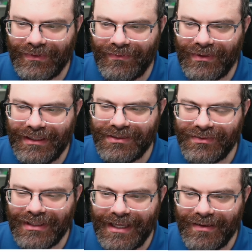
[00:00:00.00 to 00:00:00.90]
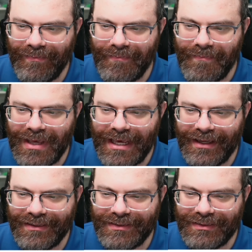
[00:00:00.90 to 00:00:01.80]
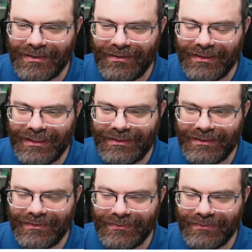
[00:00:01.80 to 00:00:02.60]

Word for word: Or I could do like maxolit,